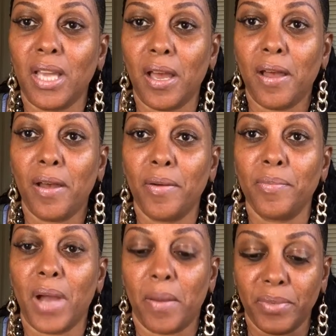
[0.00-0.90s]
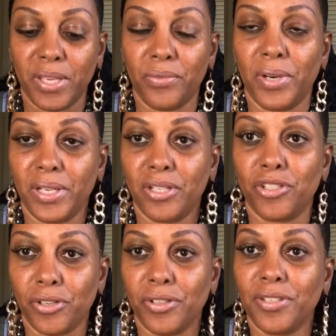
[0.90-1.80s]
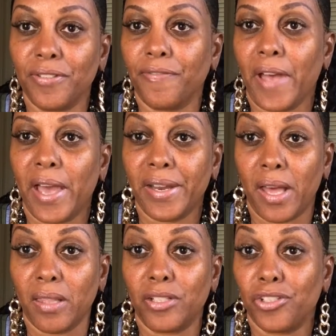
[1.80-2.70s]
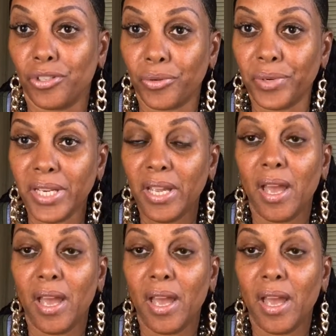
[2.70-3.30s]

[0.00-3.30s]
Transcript: I'm getting ready to show you some $5 jewelry.